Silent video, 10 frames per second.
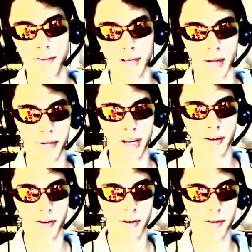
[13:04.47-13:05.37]
Is the
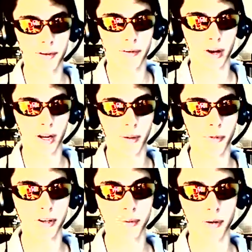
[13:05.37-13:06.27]
campaign good? Does it have online
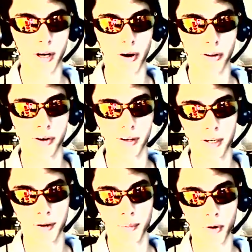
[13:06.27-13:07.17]
multiplayer? Are there
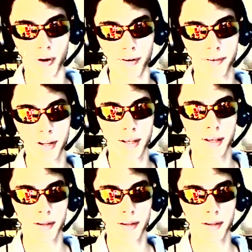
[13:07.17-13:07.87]
leaderboards?